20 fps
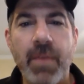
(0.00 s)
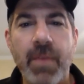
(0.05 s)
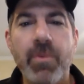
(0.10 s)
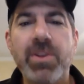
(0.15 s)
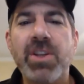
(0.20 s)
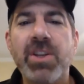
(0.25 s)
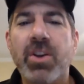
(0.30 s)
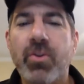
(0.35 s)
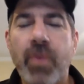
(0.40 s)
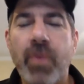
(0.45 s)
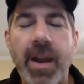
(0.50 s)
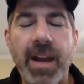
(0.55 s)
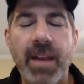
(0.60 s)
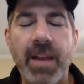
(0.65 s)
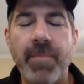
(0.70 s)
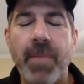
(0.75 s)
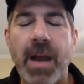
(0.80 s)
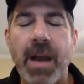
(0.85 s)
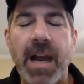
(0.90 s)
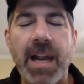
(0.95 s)
he was a great
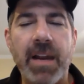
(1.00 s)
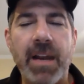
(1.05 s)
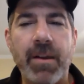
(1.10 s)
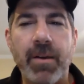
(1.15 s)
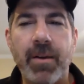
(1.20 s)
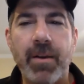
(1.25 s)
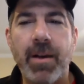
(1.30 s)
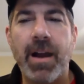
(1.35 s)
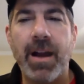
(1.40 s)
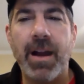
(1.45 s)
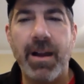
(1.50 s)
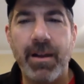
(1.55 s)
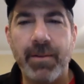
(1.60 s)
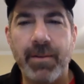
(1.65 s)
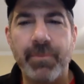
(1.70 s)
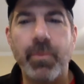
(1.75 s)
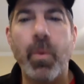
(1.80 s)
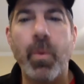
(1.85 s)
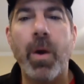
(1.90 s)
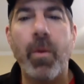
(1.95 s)
admirer
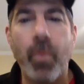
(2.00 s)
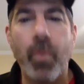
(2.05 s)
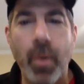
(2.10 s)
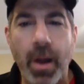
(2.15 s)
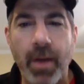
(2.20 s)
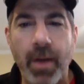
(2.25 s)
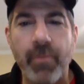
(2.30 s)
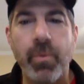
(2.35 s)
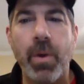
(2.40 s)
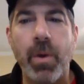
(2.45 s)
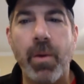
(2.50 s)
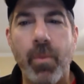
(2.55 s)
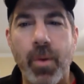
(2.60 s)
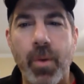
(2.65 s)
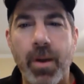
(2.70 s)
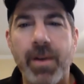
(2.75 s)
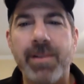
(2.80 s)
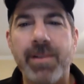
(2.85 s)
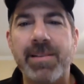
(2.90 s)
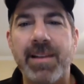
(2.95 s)
of what
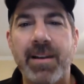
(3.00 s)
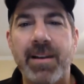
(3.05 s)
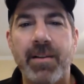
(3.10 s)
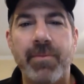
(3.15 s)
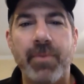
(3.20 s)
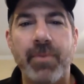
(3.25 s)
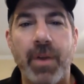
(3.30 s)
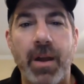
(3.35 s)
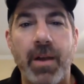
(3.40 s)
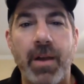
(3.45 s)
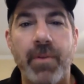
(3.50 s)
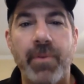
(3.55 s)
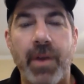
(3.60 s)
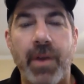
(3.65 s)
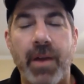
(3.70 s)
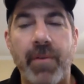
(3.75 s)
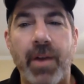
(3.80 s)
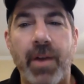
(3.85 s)
works and of